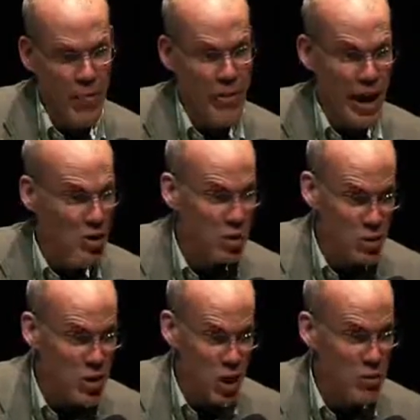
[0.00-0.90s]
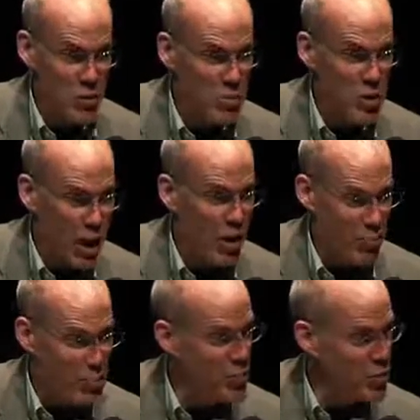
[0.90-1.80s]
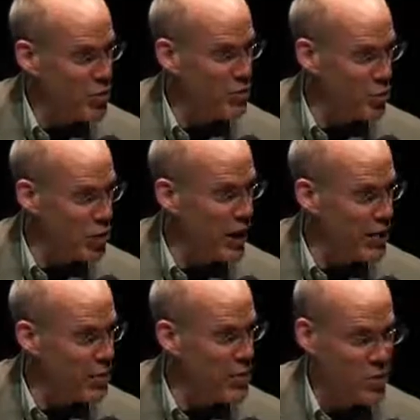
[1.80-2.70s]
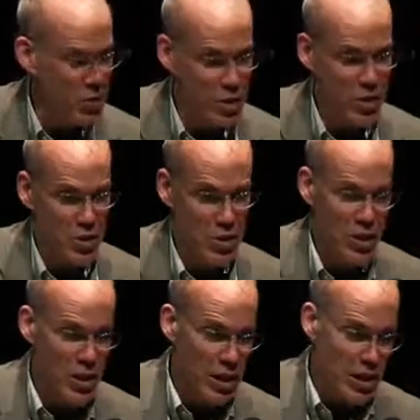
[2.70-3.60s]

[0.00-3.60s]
That turns out to be how people have reacted to this, the